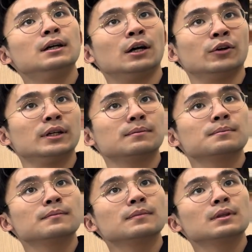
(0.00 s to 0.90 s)

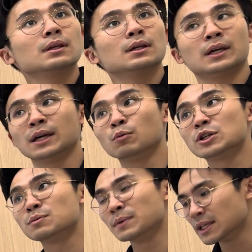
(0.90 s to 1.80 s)
Agreed? Okay,
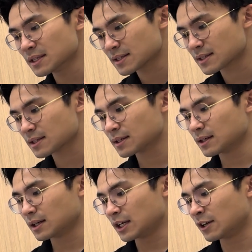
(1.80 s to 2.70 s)
which means
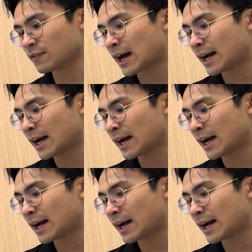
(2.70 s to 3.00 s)
if